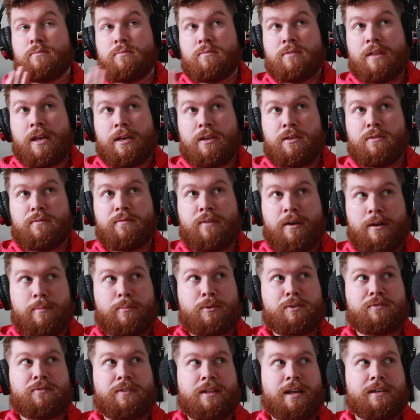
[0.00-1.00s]
Thank you very
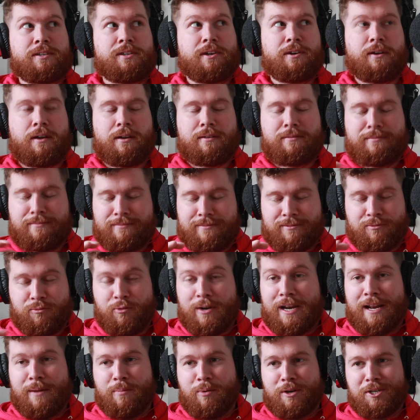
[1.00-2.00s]
much for that, Tiernan.
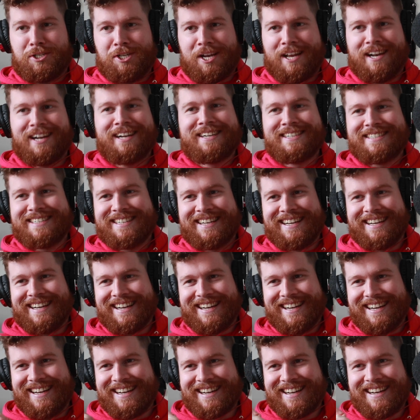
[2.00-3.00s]
Really appreciate it.
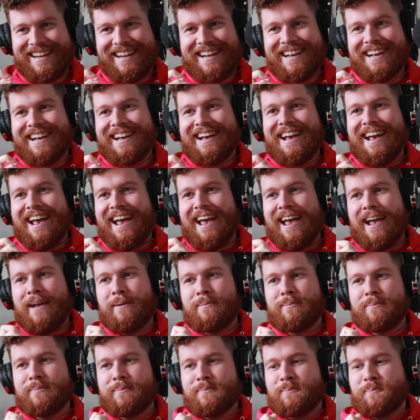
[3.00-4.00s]

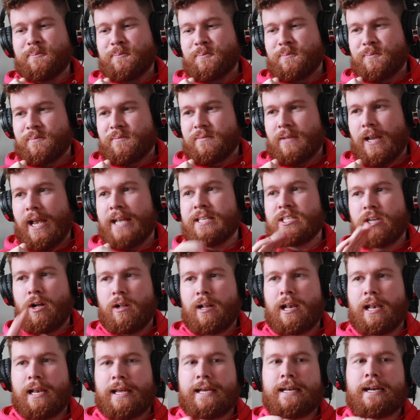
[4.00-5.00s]
Um, it's all
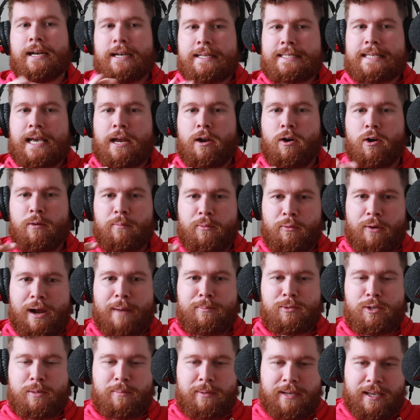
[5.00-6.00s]
clean and it's at home and
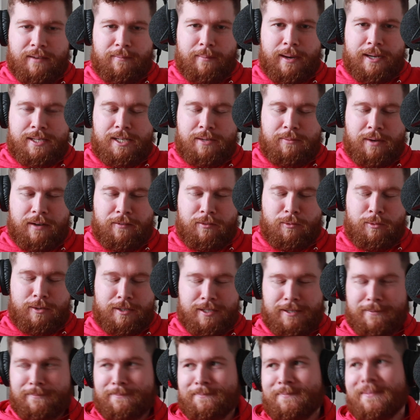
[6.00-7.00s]
wrapped up and give back to you whenever you
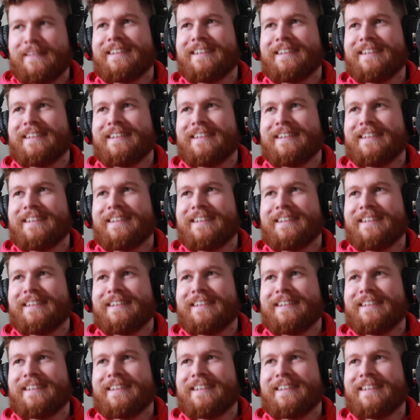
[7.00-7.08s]
want.